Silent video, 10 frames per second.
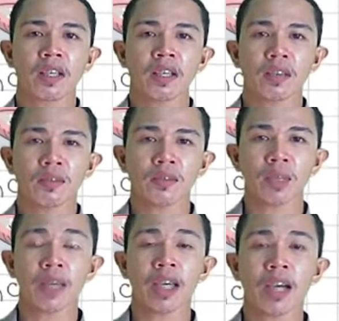we
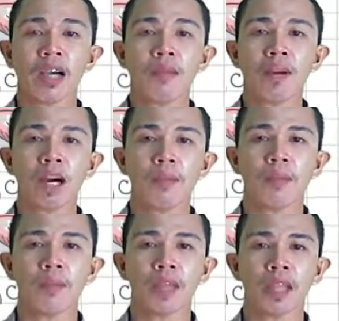may come up
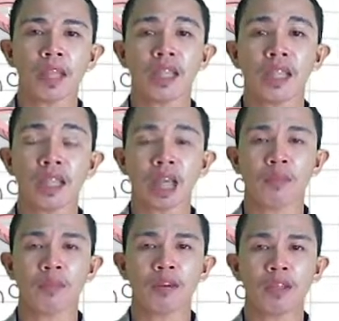with this
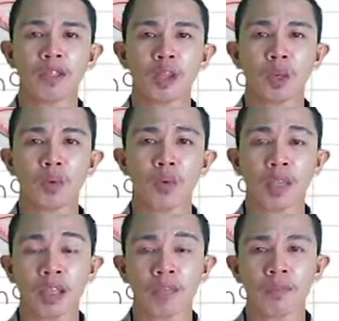table
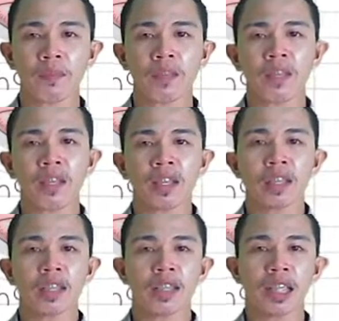showing
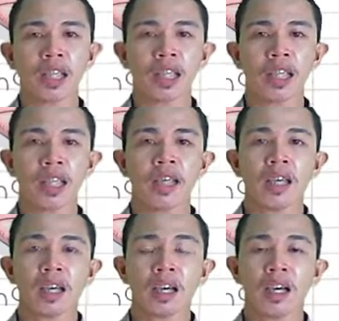the
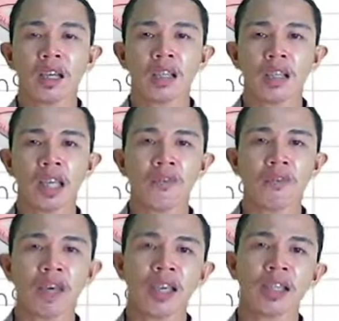
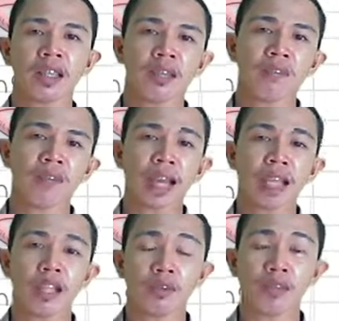given
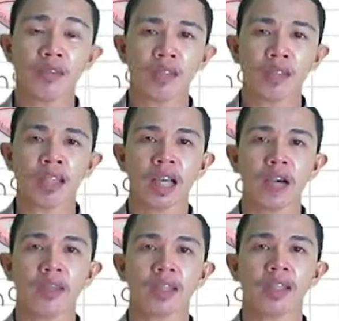values in
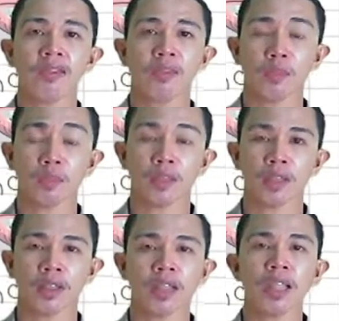our
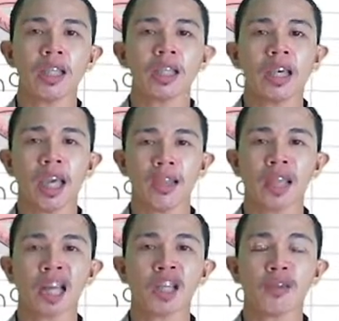distribution and
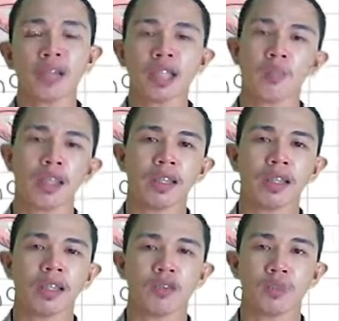their corresponding
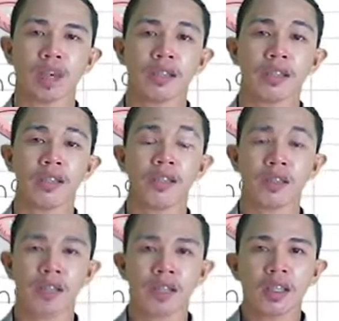squares.
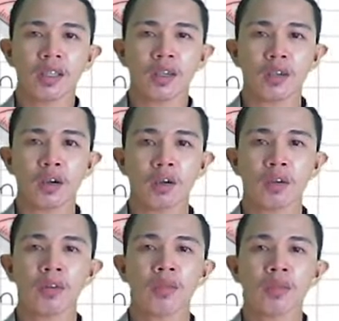
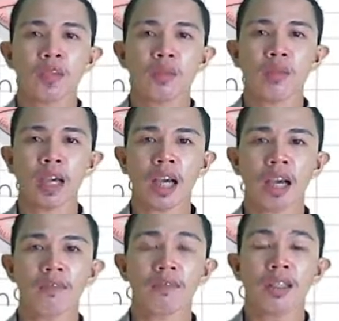So we
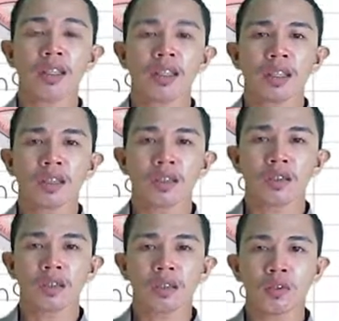have
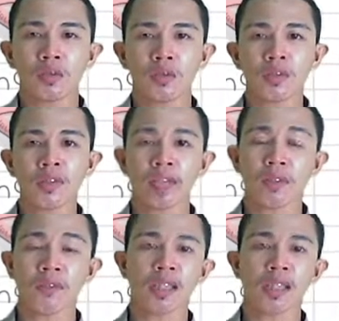2, 7,